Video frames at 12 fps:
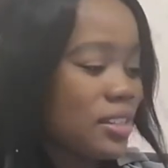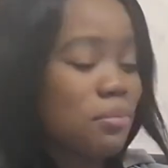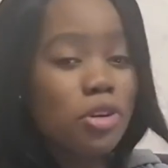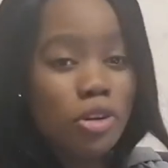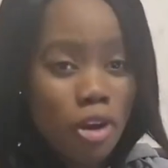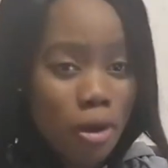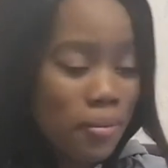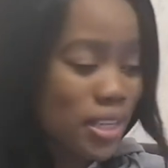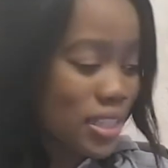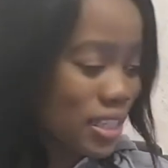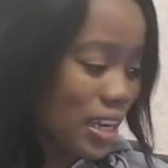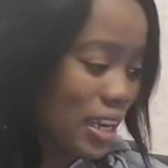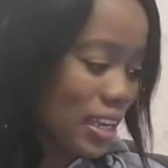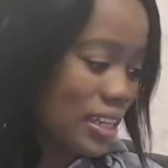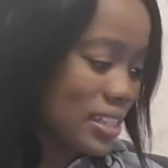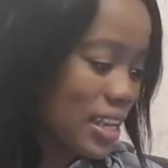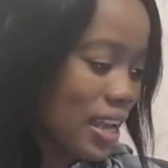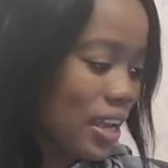Simeon commented again.
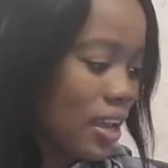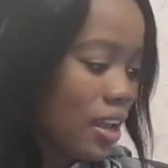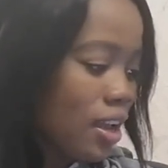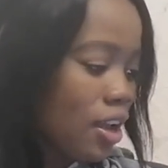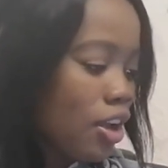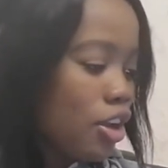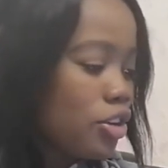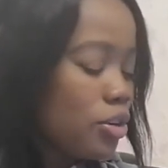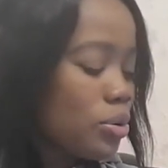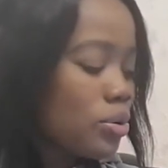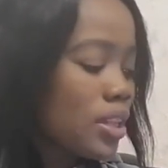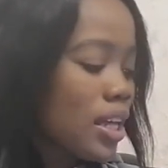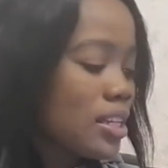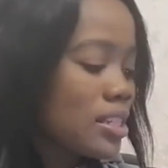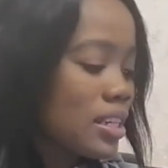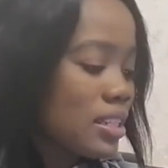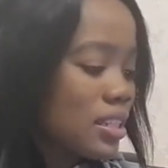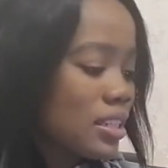He's like, you that
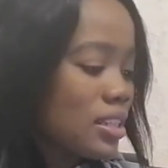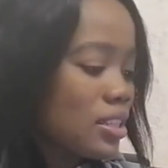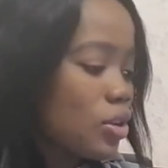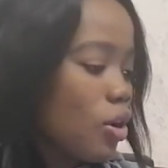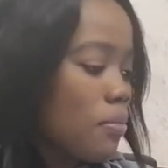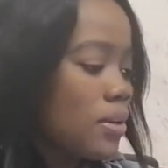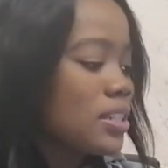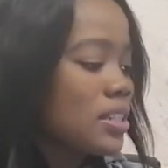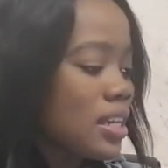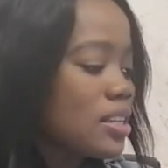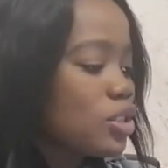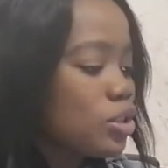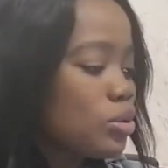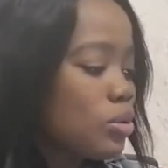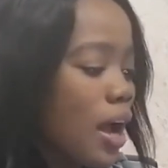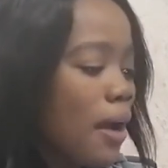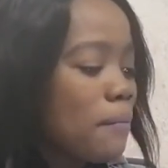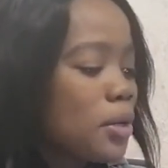is reading this comment, yes,
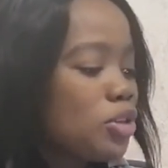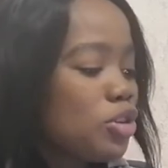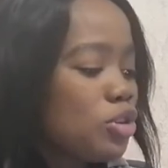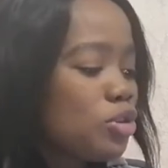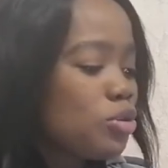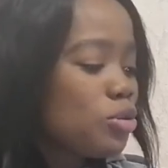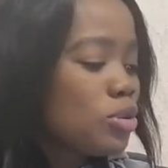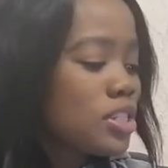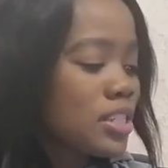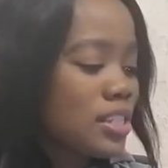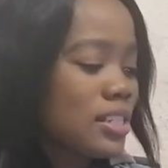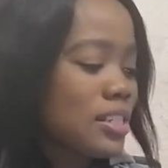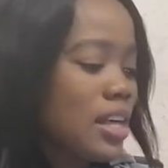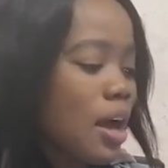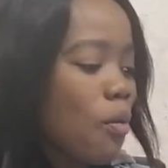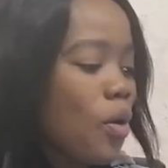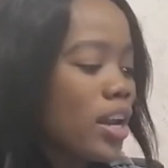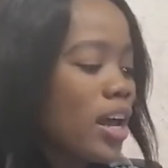you sister,
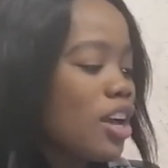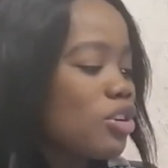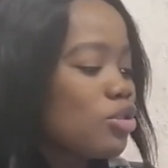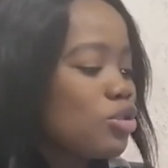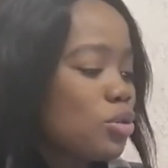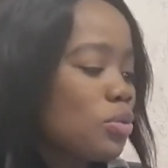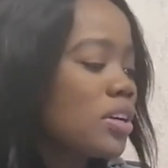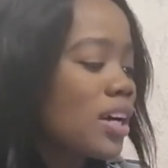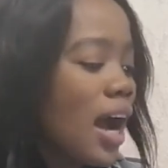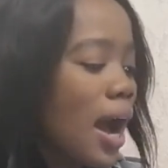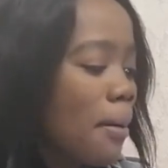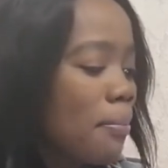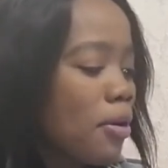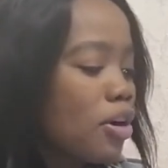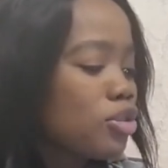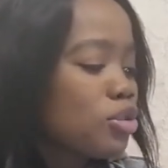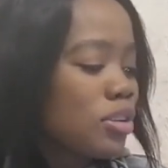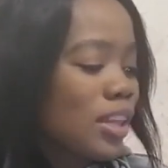what are you doing
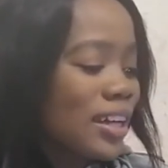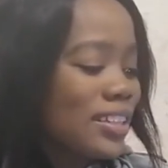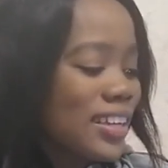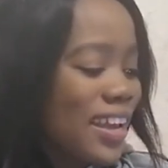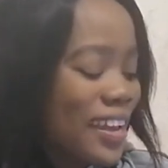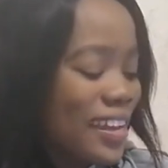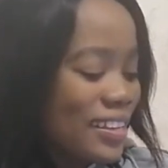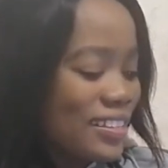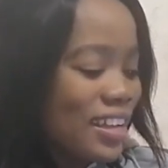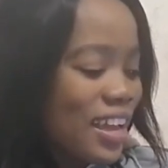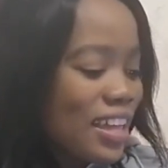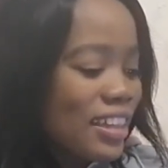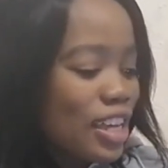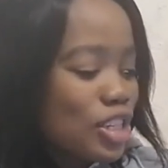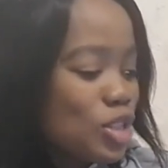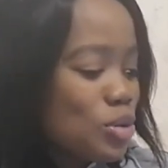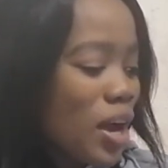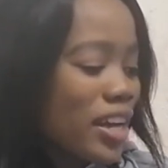up to that age
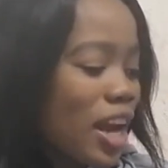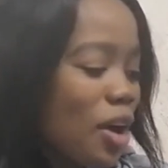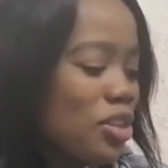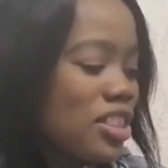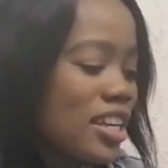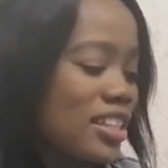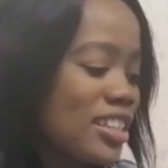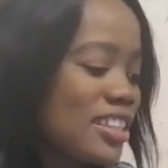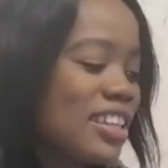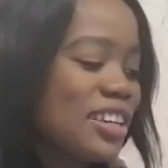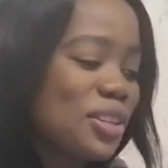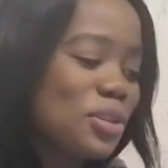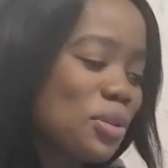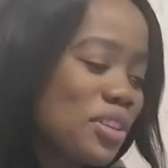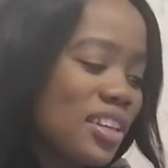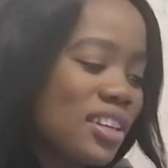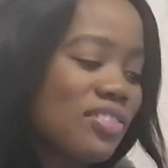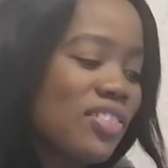that you are now 30, 32,
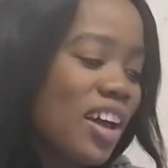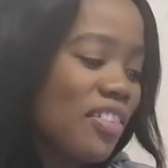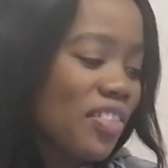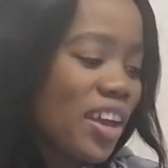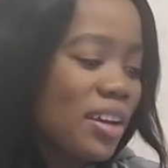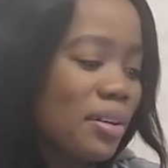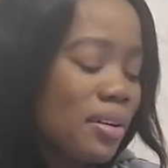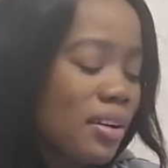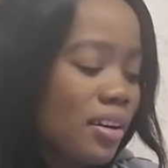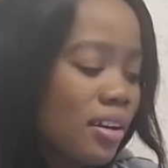35 and